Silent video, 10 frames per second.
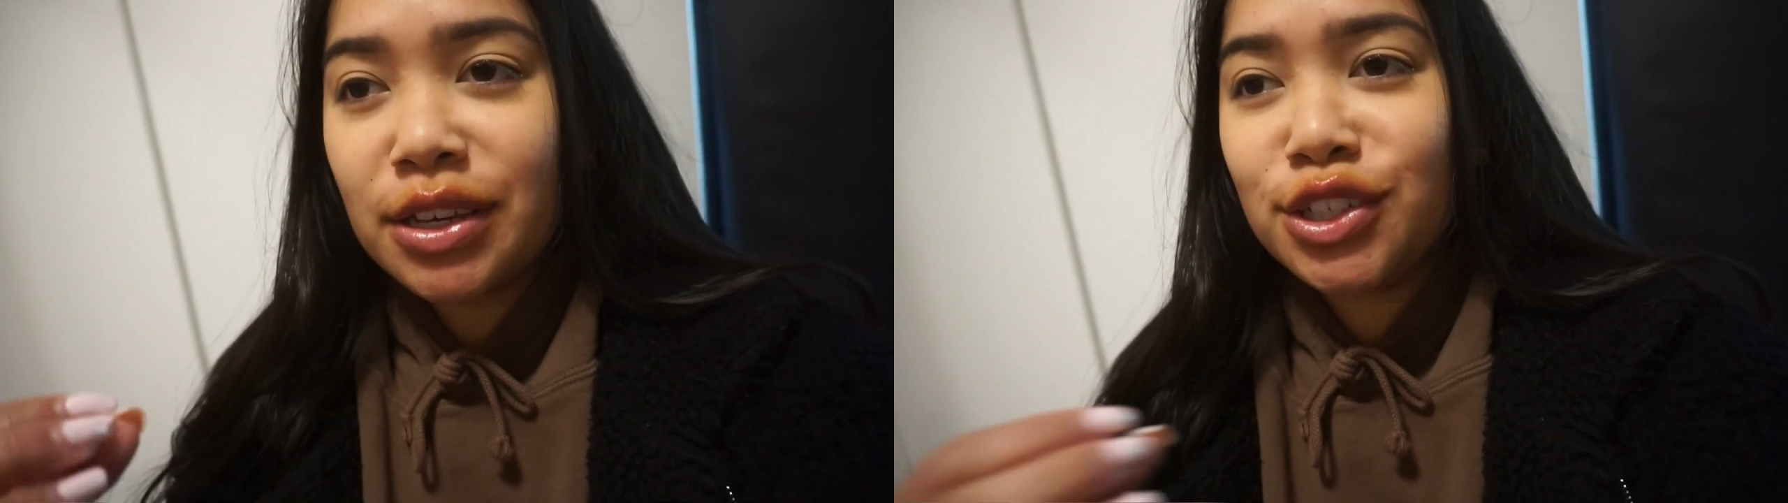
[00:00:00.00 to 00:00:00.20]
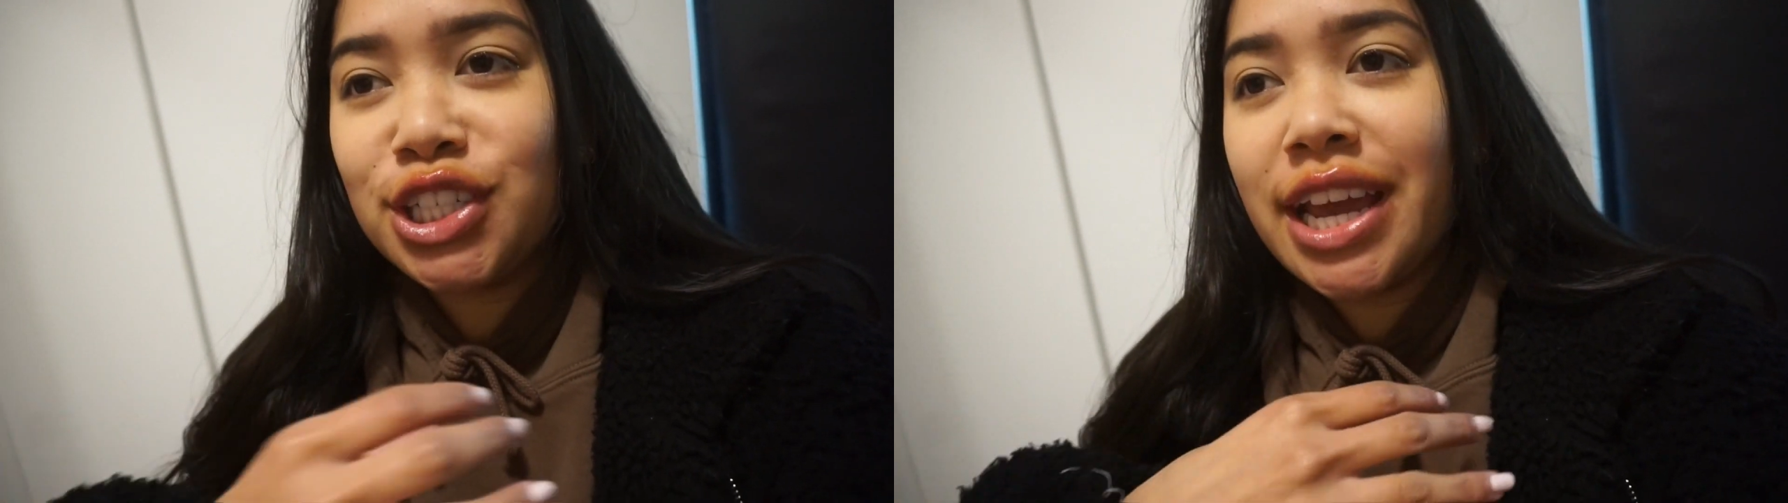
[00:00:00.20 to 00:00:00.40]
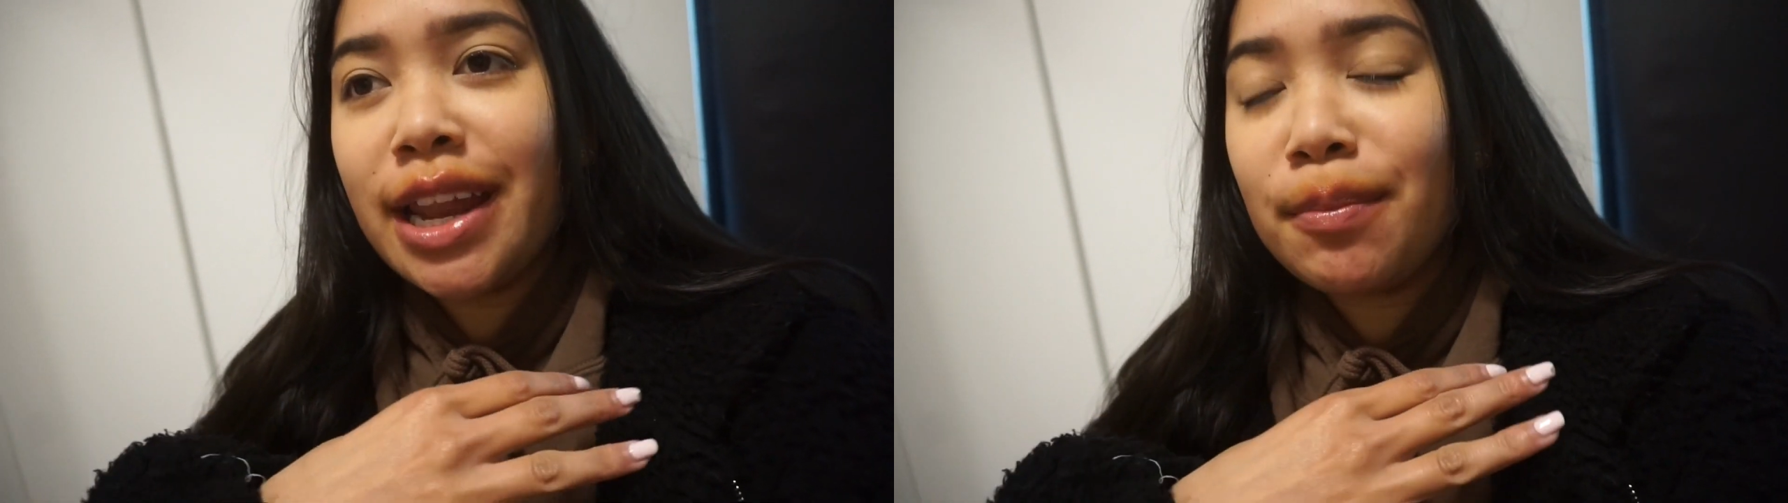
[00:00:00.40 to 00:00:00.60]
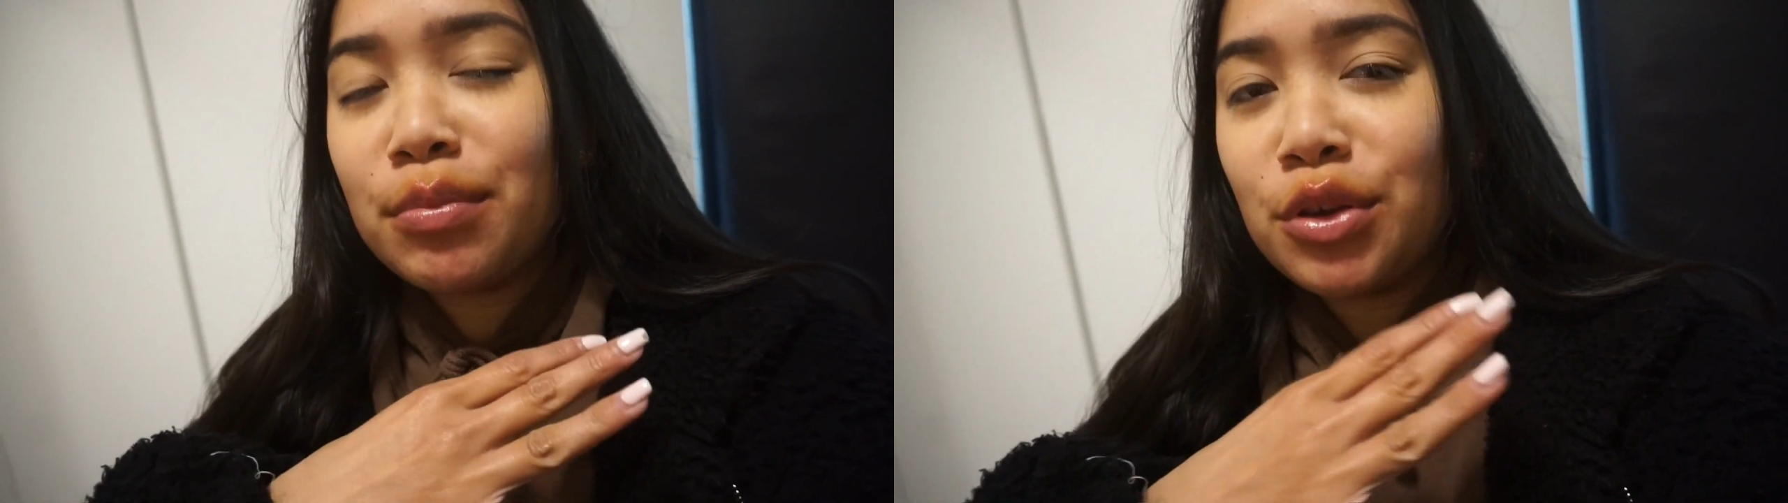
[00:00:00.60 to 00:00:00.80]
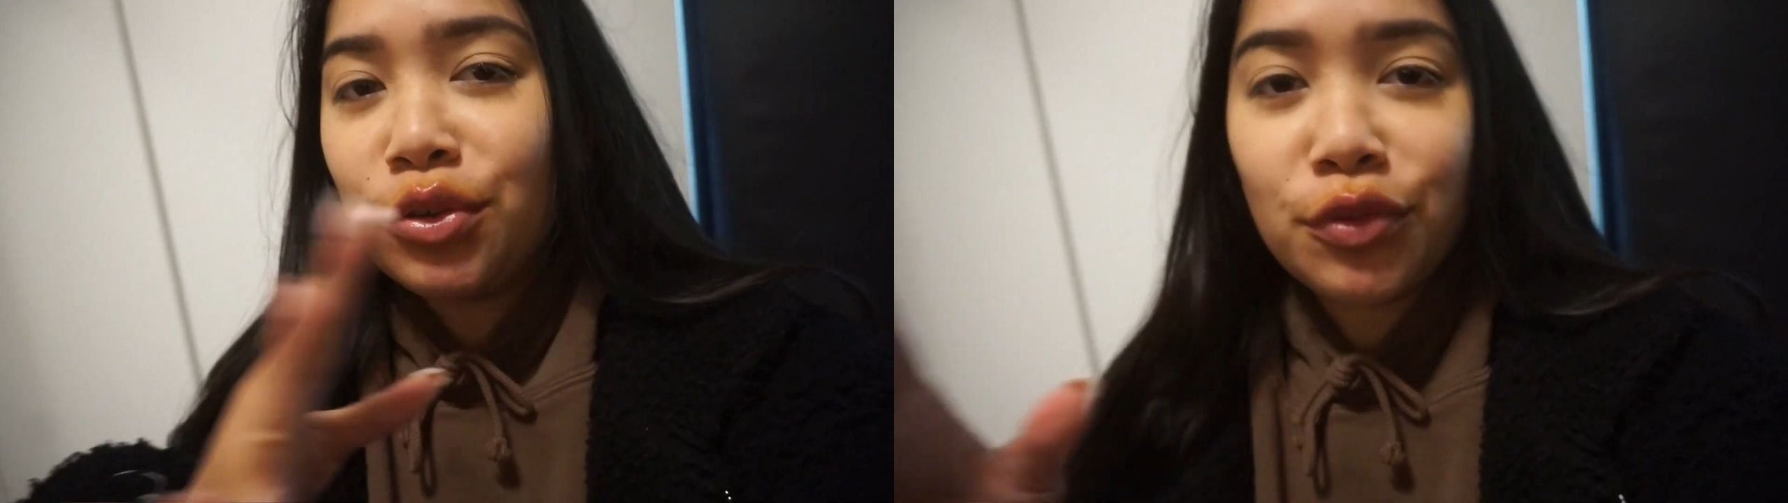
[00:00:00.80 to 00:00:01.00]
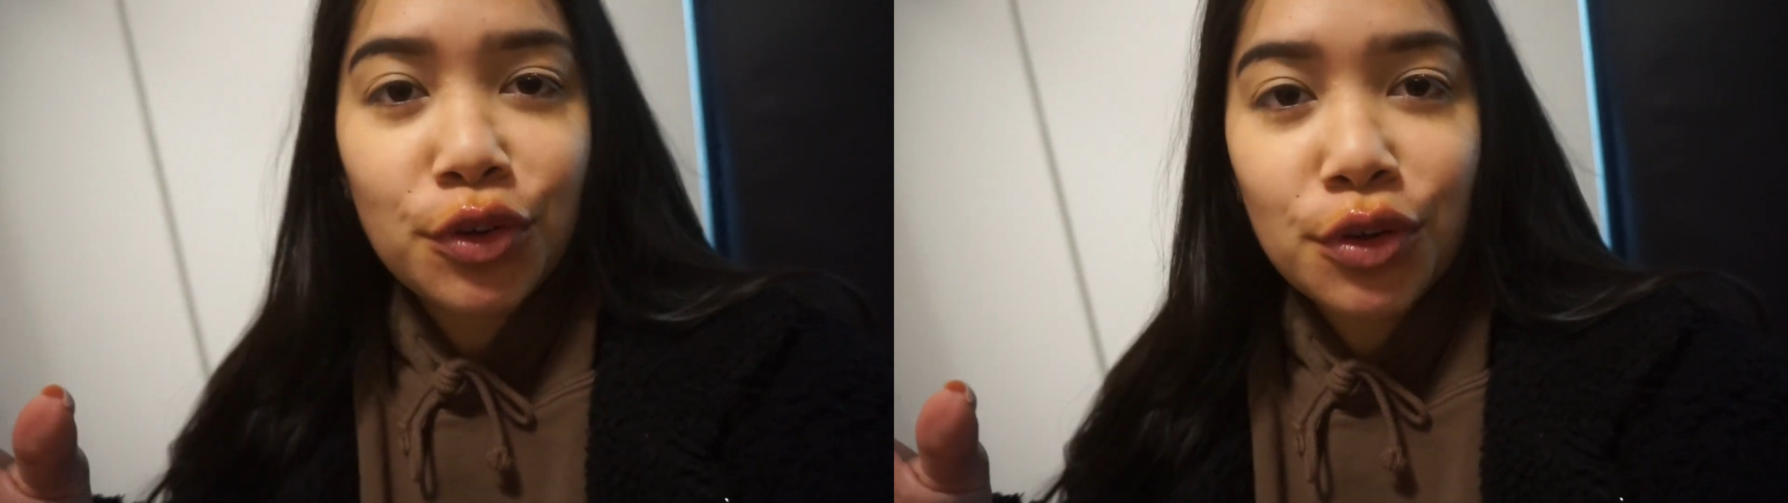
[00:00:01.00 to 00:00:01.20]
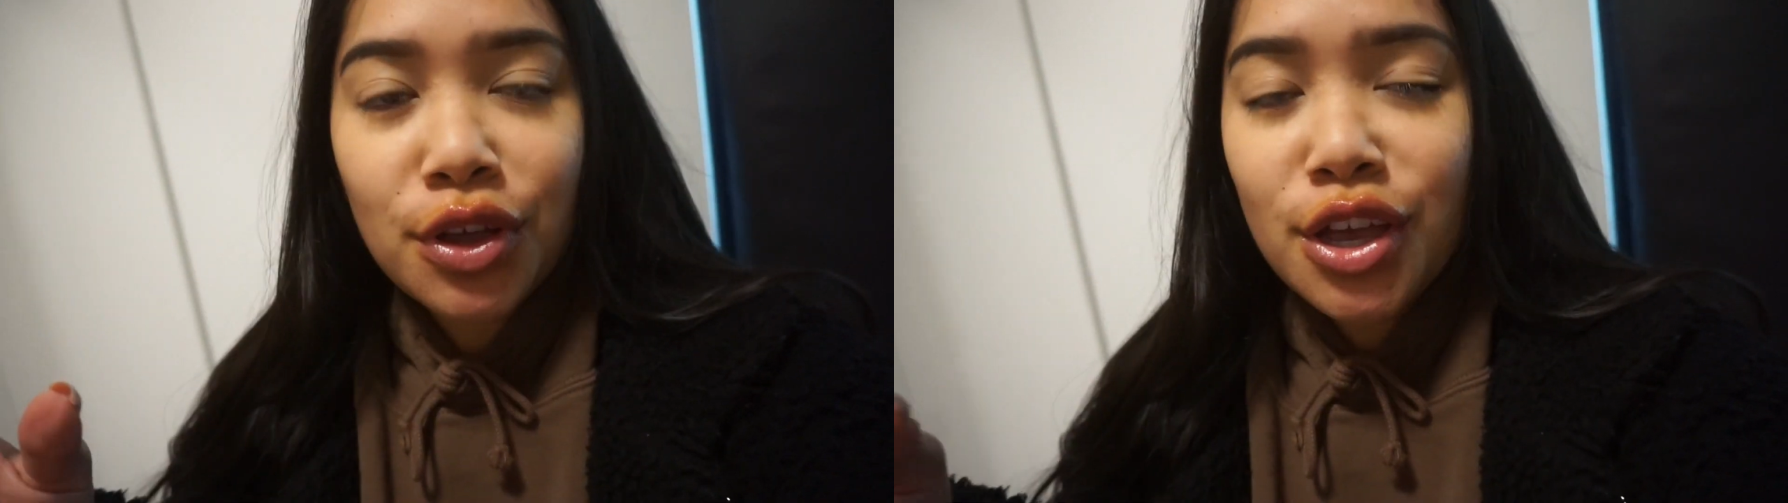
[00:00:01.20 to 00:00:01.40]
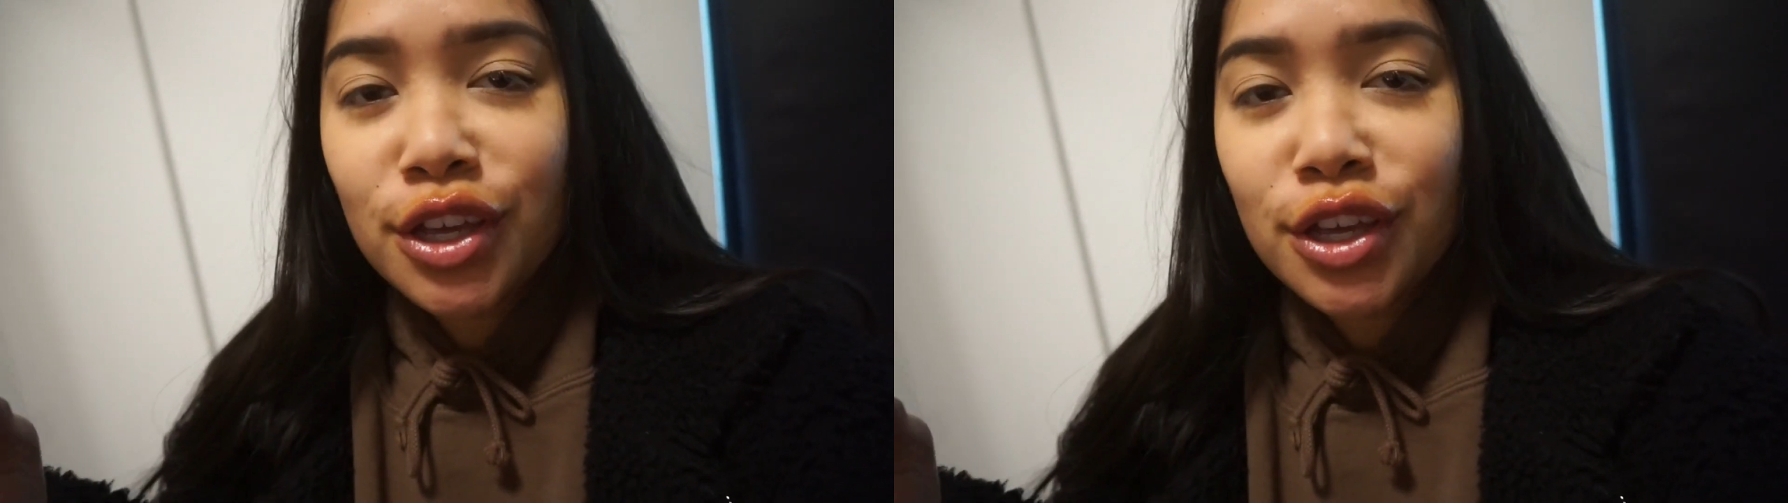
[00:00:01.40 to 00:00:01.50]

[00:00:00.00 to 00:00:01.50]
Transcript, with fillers: because she had a beautiful